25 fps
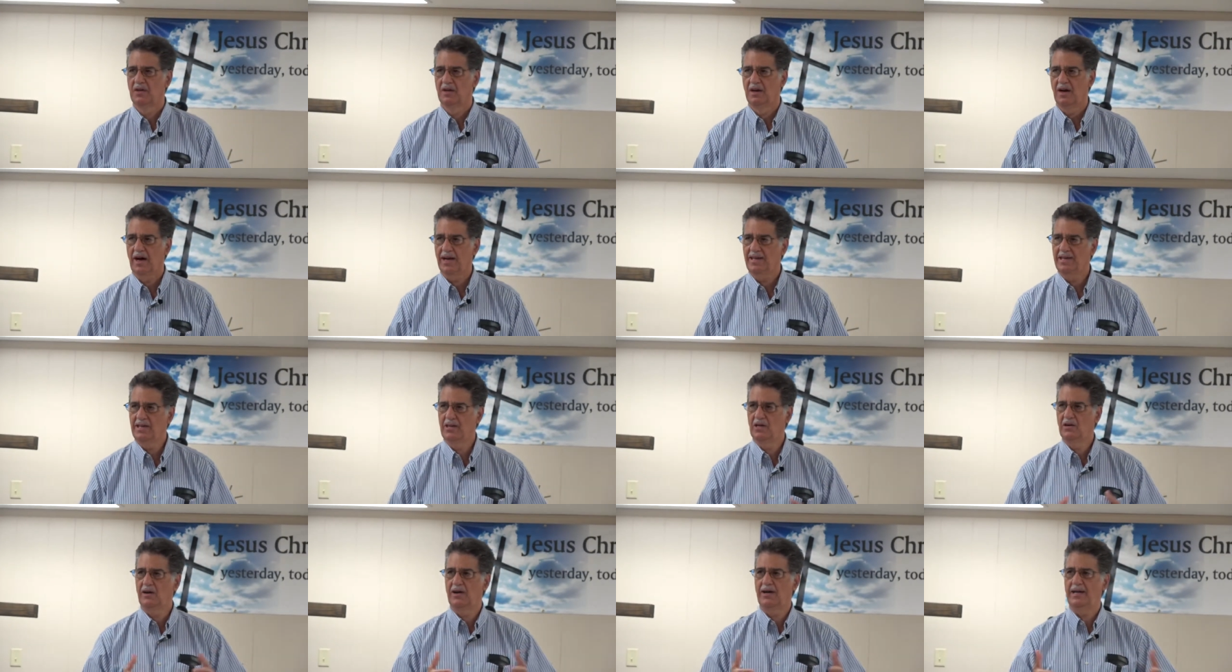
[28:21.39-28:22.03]
I
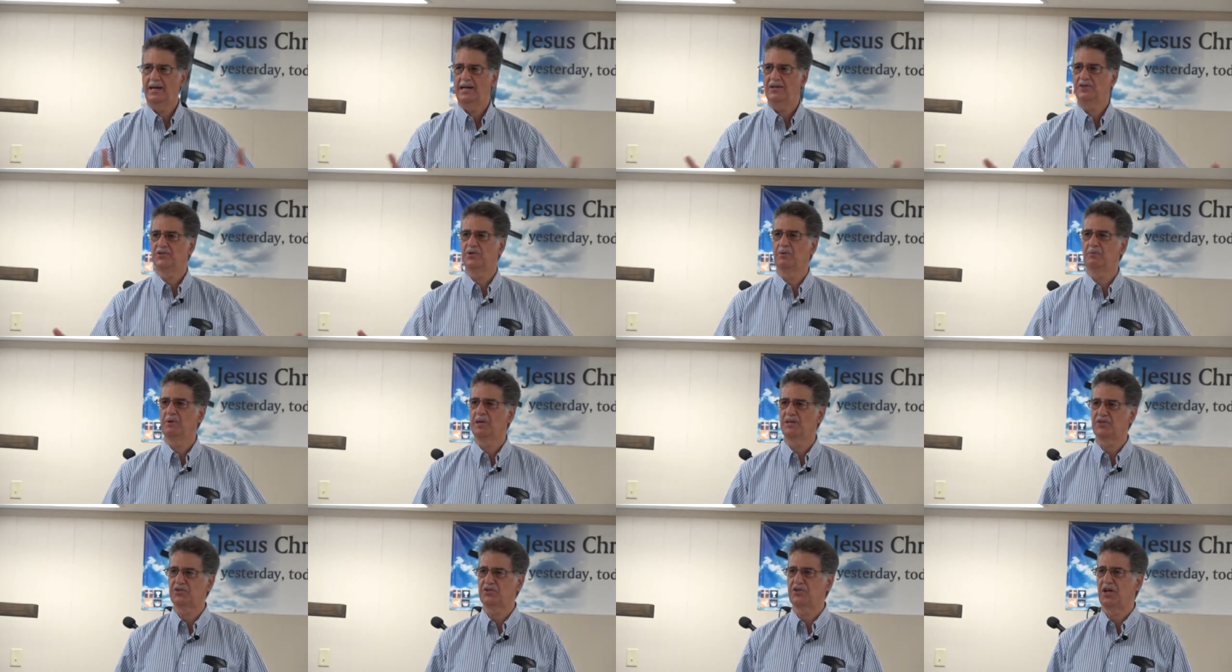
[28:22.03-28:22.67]
didn't know I had so
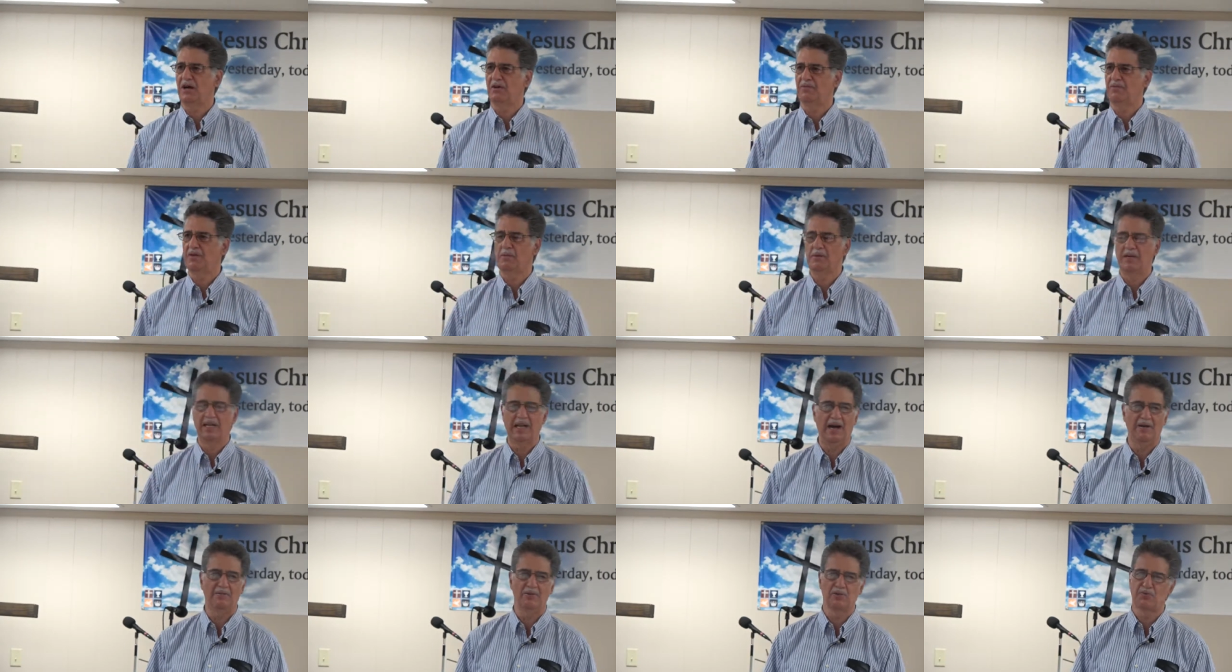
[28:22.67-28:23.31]
much stuff. I
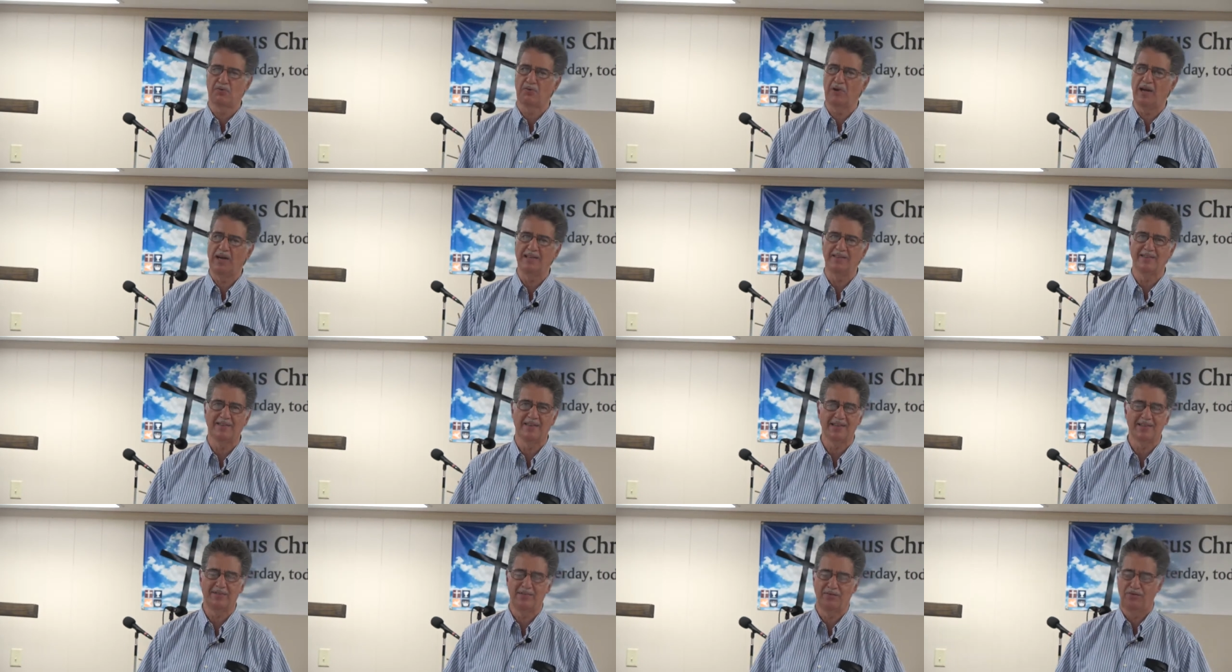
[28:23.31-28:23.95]
mean, I was writing
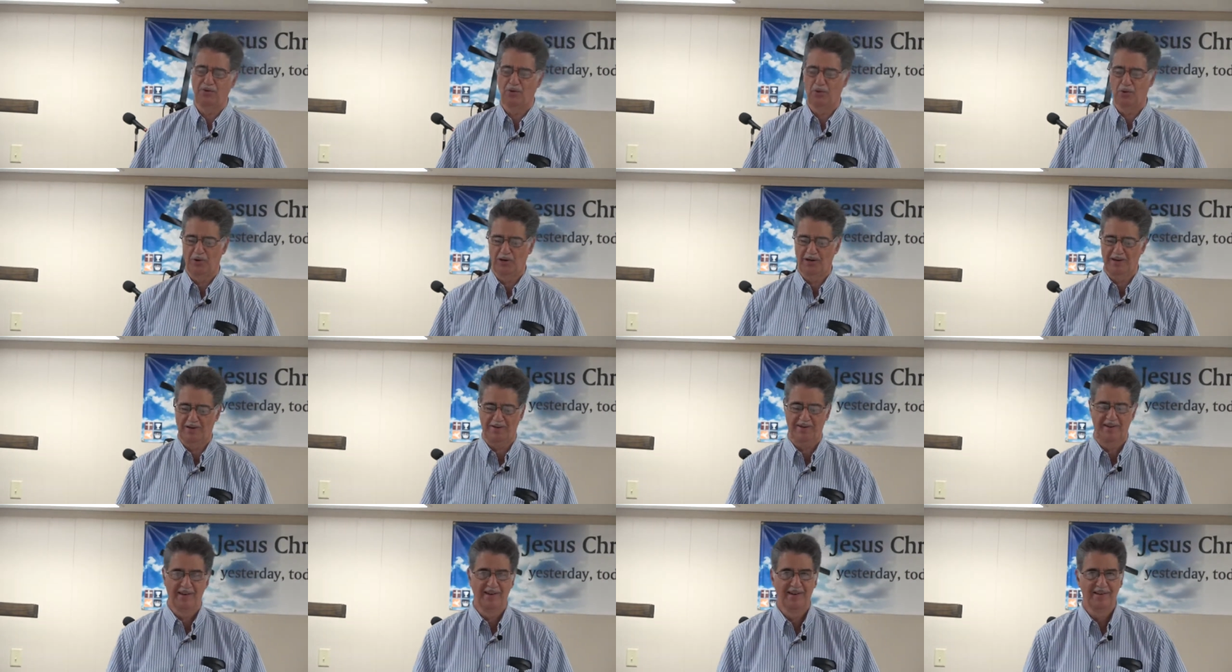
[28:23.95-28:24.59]
like a fool
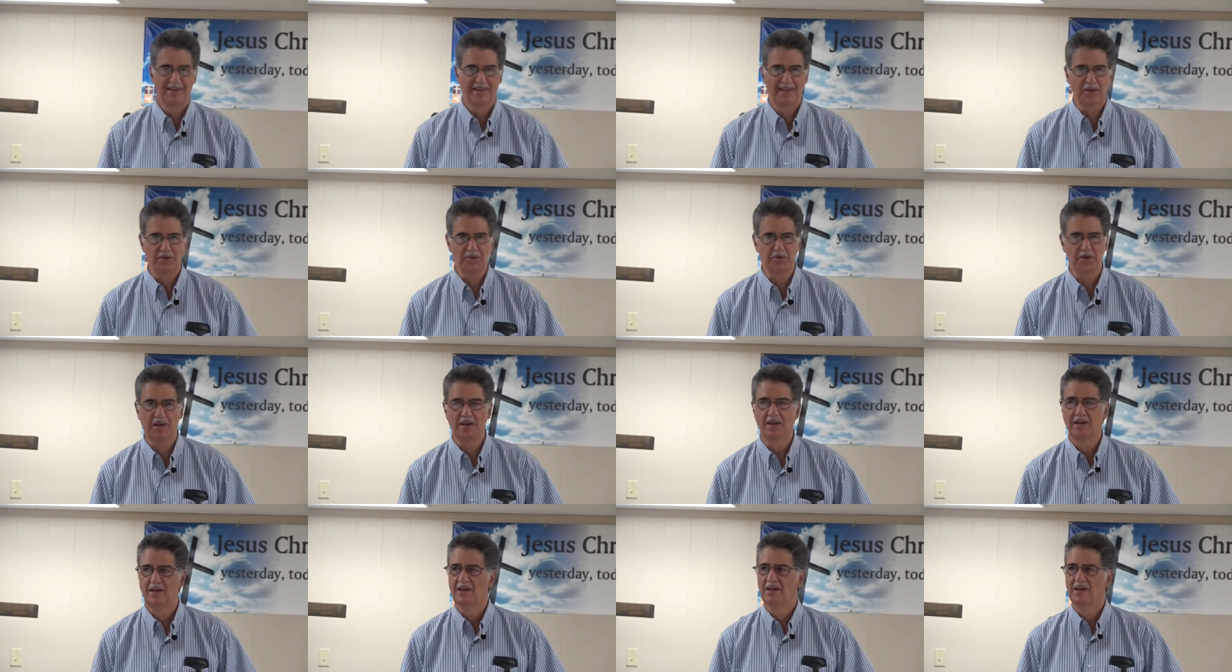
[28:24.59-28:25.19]
here. Yes.